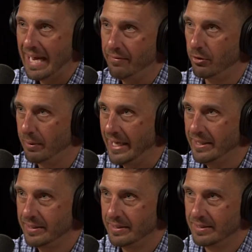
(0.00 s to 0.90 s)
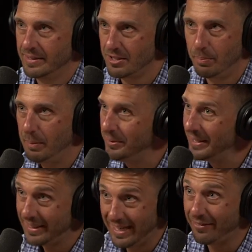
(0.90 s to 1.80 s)
ever, right? Yes. So yeah, people
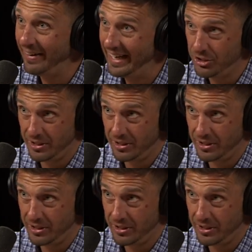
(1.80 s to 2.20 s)
yeah, need to near, take advantage near